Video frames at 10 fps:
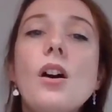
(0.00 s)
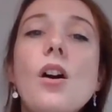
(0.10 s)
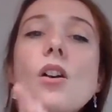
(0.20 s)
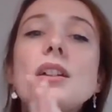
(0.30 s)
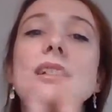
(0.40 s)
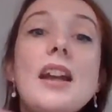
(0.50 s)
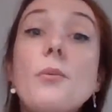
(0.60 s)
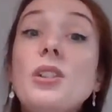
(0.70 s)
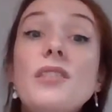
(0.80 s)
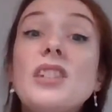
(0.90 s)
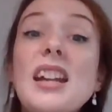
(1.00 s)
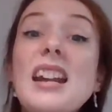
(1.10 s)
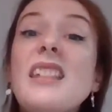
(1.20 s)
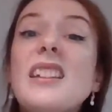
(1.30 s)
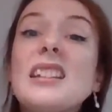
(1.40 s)
Honestly, I wouldn't have done
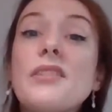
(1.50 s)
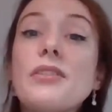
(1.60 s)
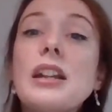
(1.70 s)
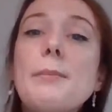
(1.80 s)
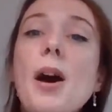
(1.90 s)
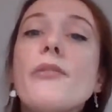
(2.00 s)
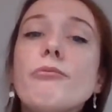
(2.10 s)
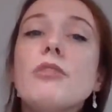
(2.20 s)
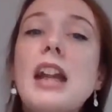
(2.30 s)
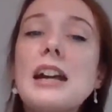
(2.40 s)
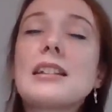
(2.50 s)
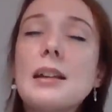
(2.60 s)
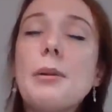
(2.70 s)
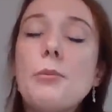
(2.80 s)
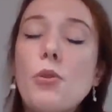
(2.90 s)
anything differently apart from relaxing
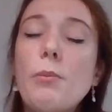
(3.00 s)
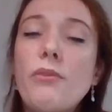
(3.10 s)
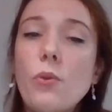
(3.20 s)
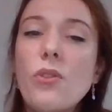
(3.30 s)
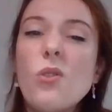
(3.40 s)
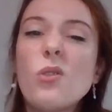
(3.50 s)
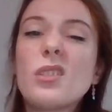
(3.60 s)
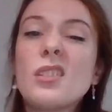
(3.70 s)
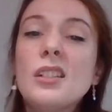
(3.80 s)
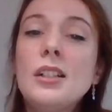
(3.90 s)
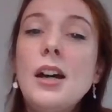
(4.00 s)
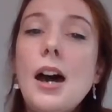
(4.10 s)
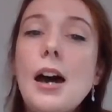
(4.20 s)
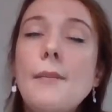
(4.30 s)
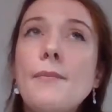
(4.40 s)
a bit more before the course.
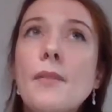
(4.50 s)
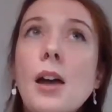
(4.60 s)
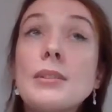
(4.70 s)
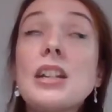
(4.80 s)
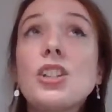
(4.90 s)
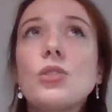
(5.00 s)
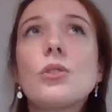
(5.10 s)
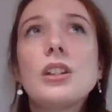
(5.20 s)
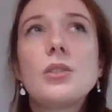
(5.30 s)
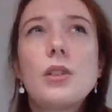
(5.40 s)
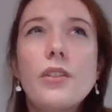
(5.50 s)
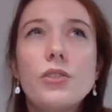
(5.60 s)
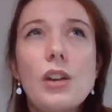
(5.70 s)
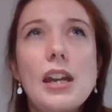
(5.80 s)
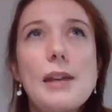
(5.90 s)
I was actually talking to another
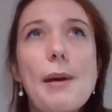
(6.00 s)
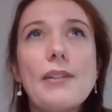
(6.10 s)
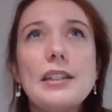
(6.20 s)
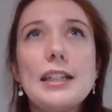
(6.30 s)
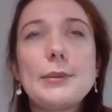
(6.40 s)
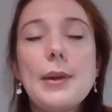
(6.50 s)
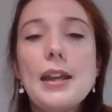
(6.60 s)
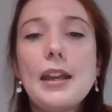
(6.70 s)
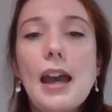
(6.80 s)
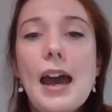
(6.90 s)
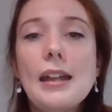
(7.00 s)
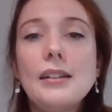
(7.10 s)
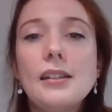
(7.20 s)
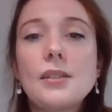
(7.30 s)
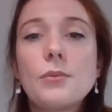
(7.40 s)
trainee about this week,
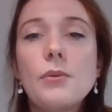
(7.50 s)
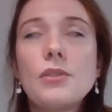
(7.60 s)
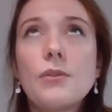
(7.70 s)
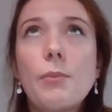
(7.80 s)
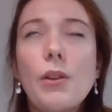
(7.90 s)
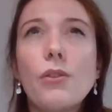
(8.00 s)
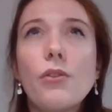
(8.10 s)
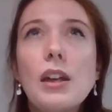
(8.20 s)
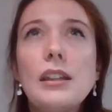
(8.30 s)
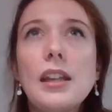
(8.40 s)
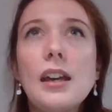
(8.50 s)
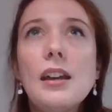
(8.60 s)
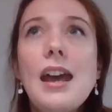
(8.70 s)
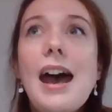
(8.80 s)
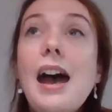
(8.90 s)
and we sort of both agreed that
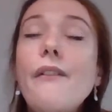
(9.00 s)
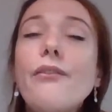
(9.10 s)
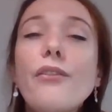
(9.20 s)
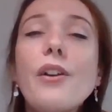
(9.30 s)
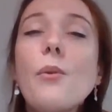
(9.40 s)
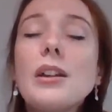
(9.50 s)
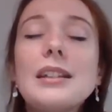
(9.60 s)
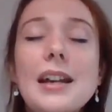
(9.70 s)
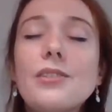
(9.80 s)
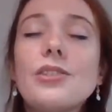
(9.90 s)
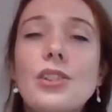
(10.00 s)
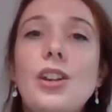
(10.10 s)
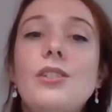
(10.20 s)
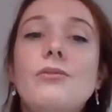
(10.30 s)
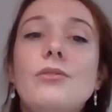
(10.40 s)
everyone tells
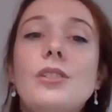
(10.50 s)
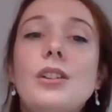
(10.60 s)
you